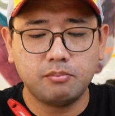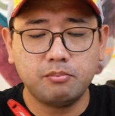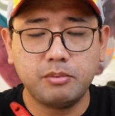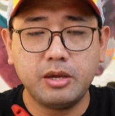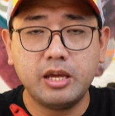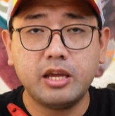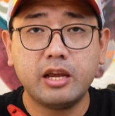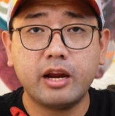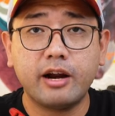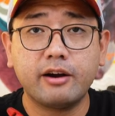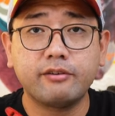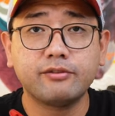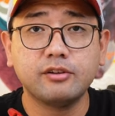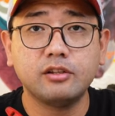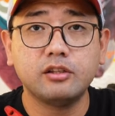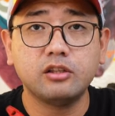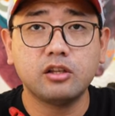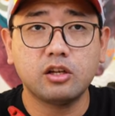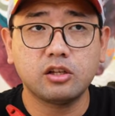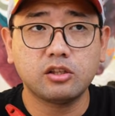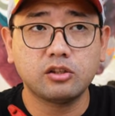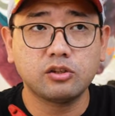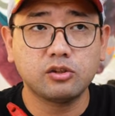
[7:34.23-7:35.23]
be careful
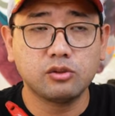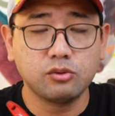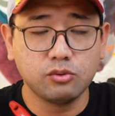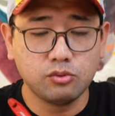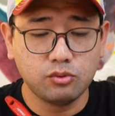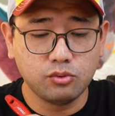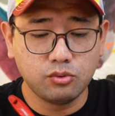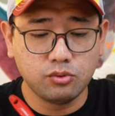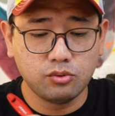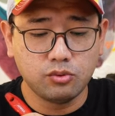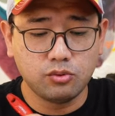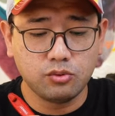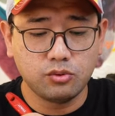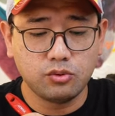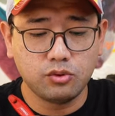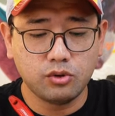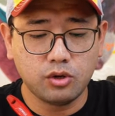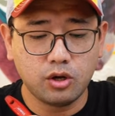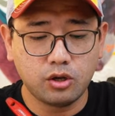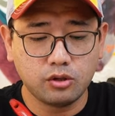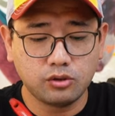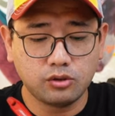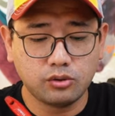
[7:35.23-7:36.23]
not to
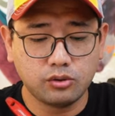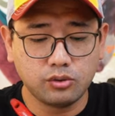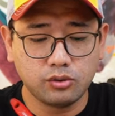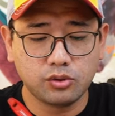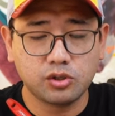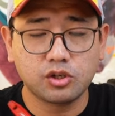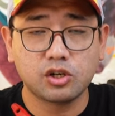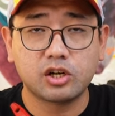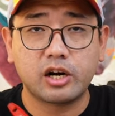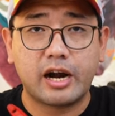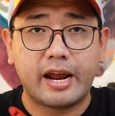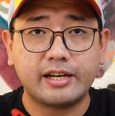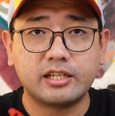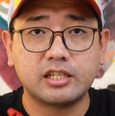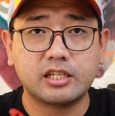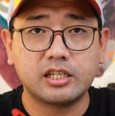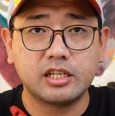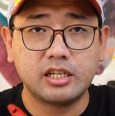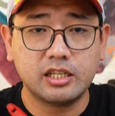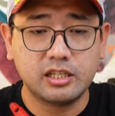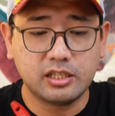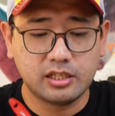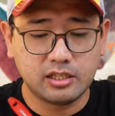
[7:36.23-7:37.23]
not to
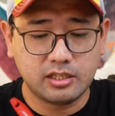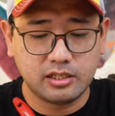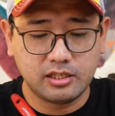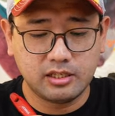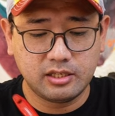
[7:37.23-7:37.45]
scratch it